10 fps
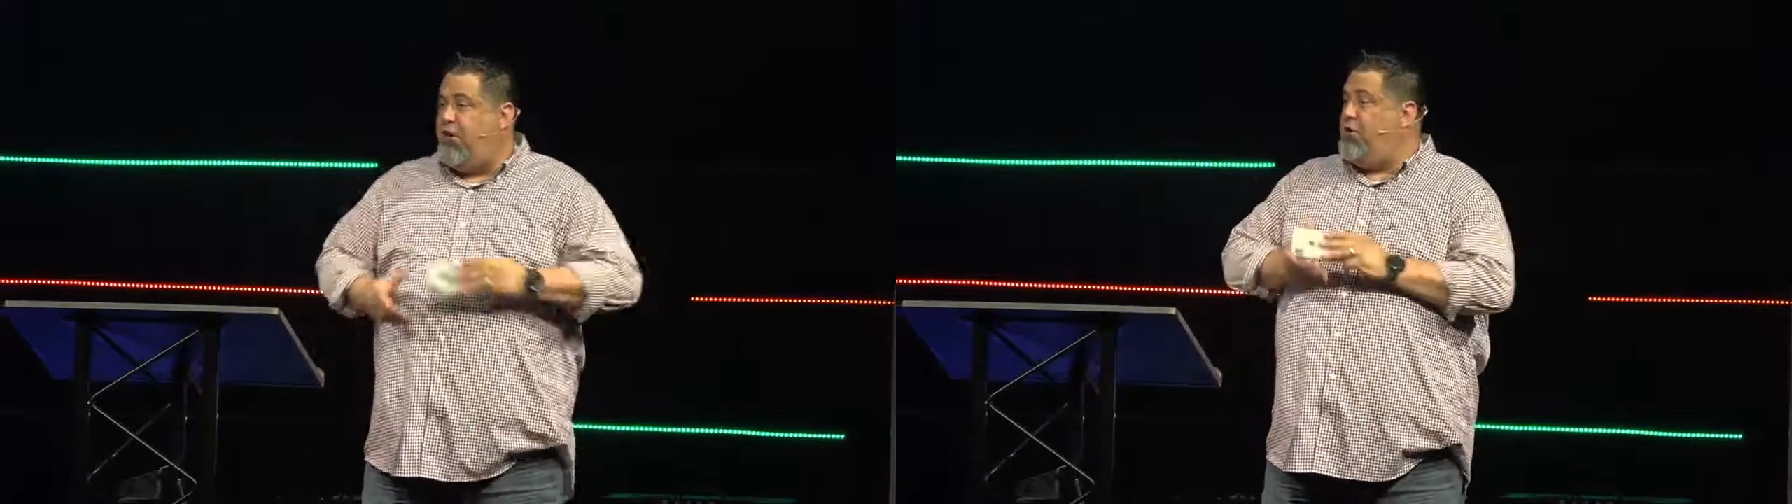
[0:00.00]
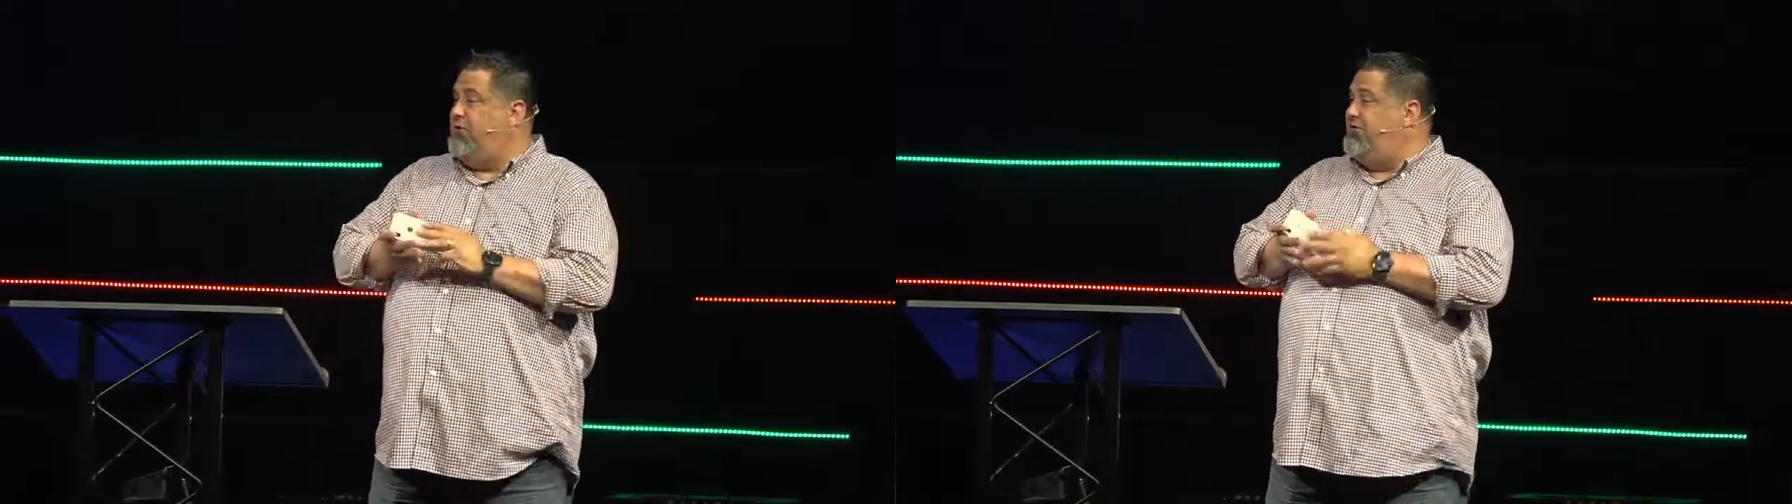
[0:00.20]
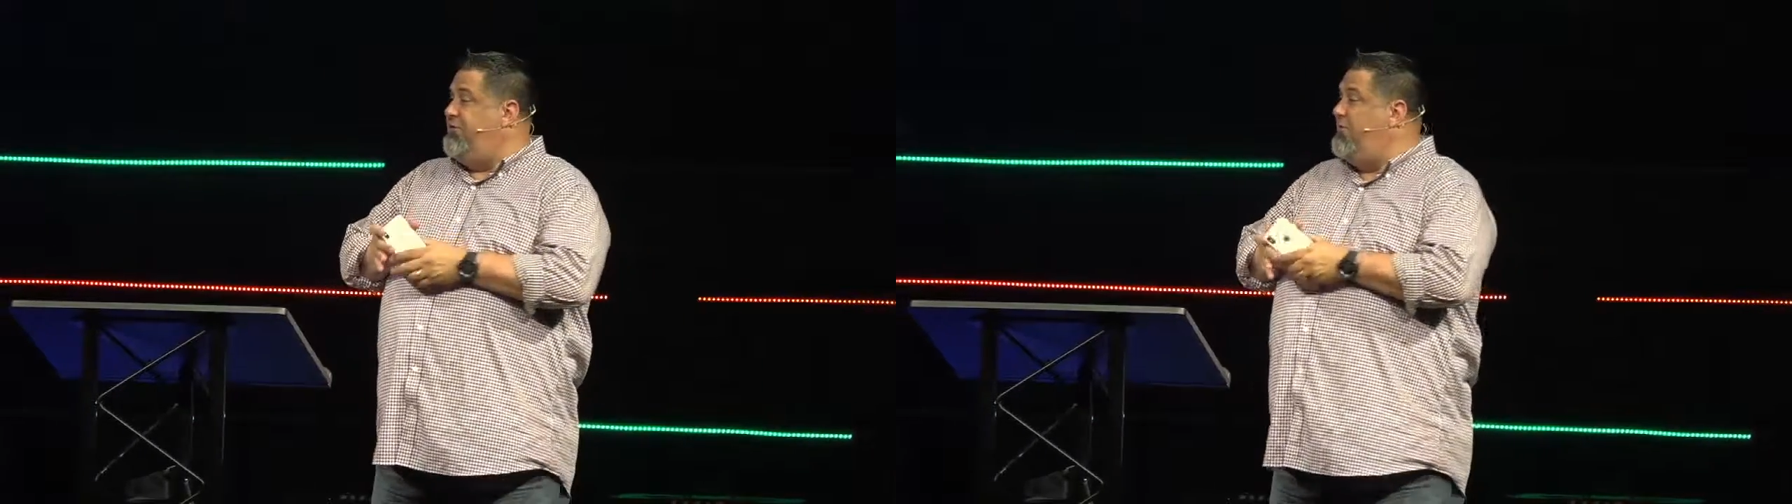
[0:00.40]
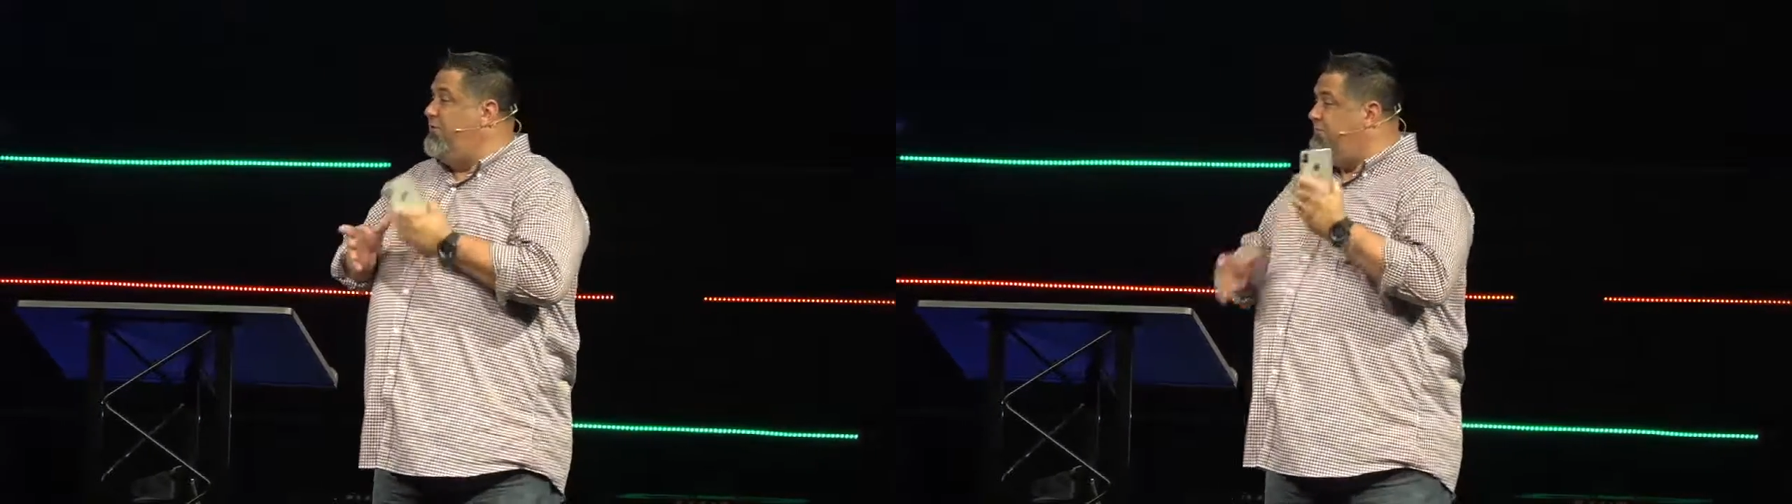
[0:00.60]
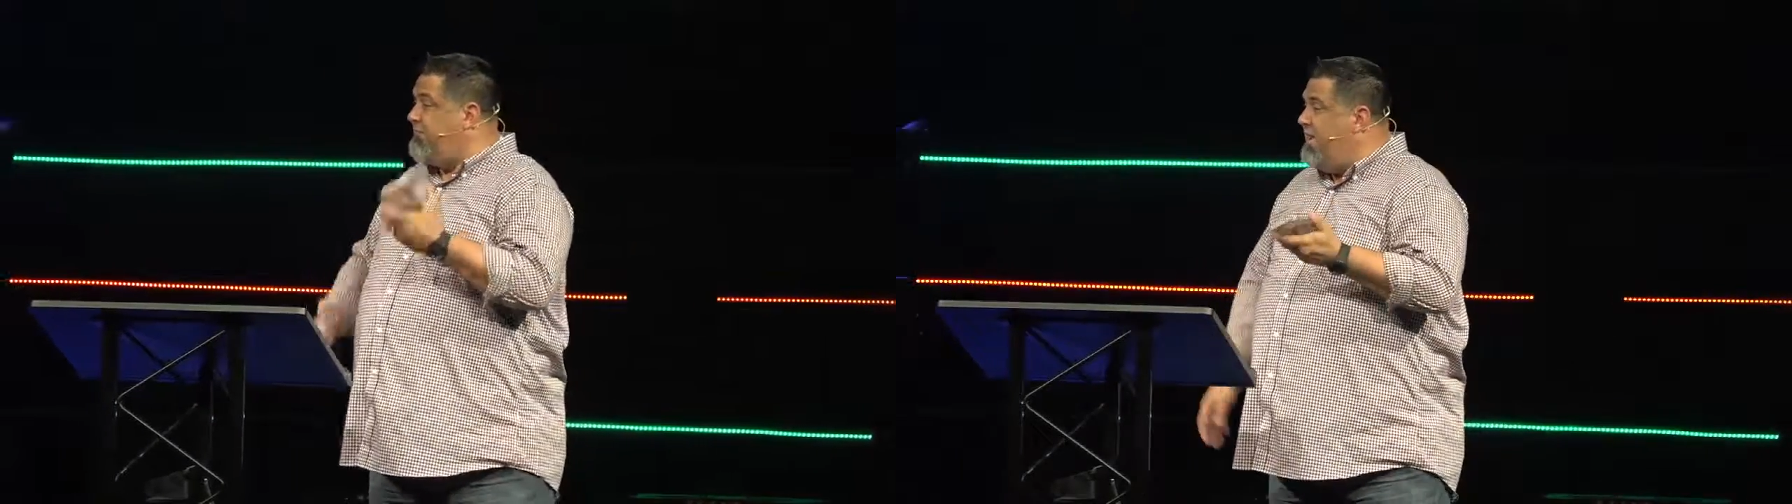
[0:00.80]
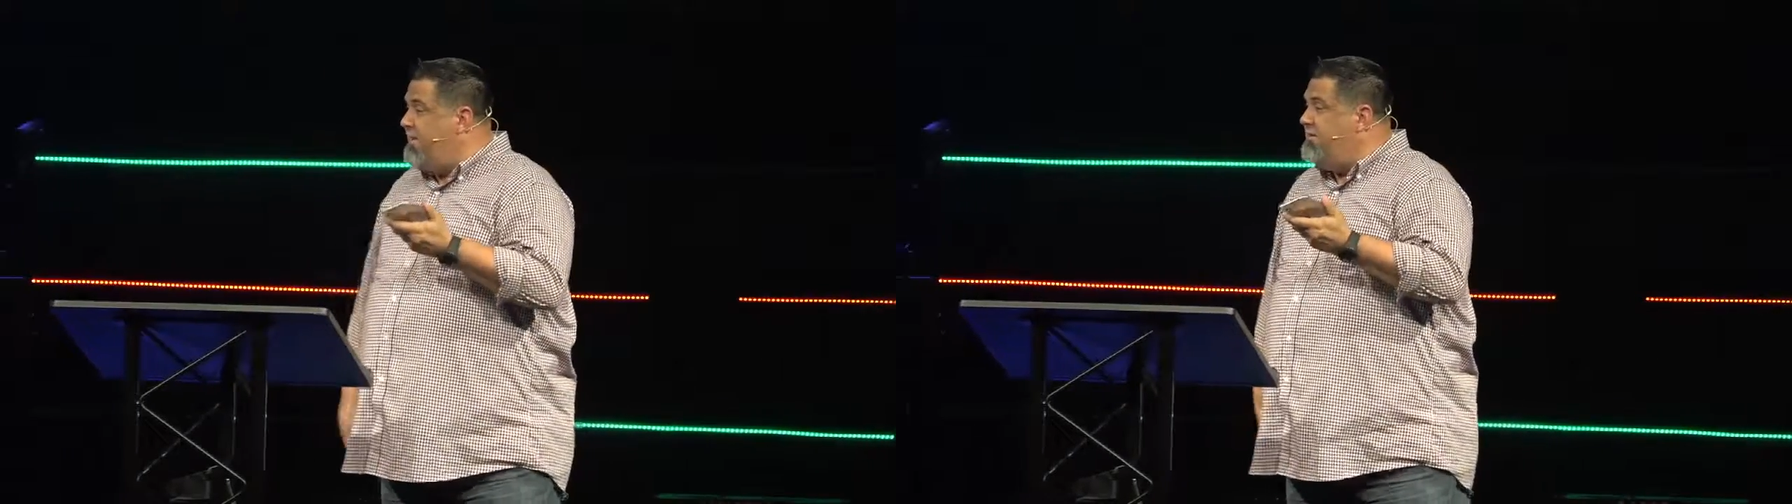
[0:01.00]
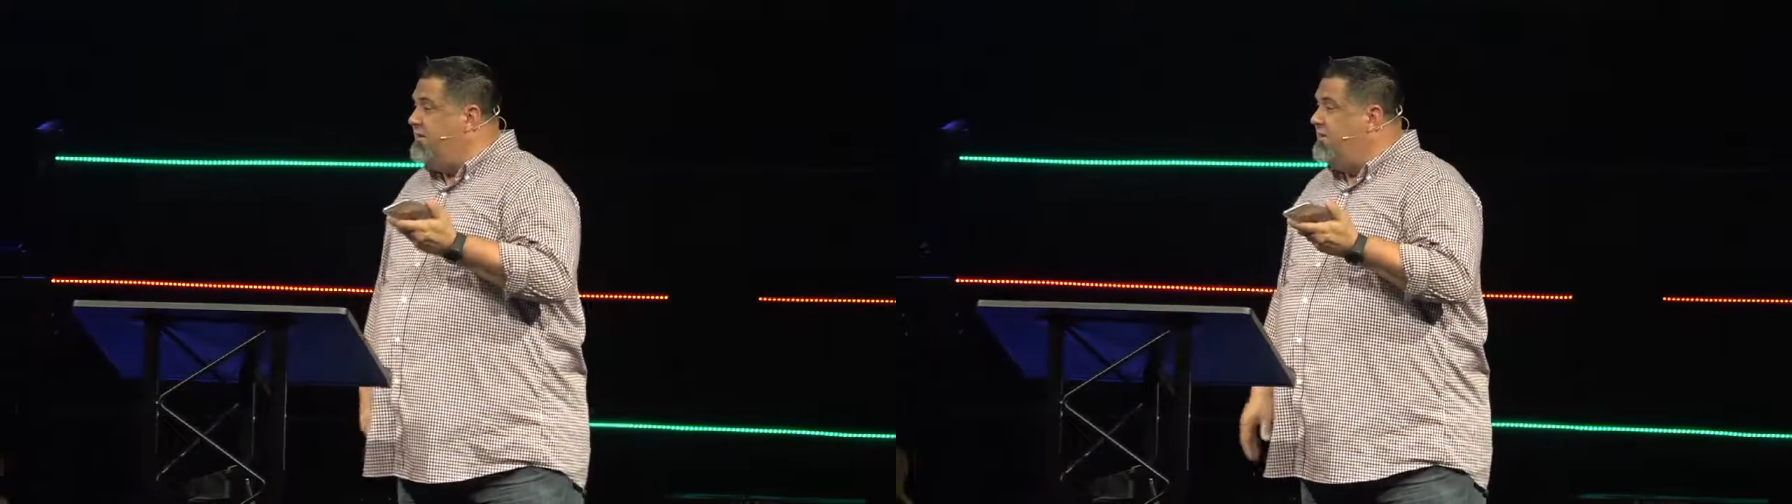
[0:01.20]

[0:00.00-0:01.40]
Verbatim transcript: talk on the phone with a friend.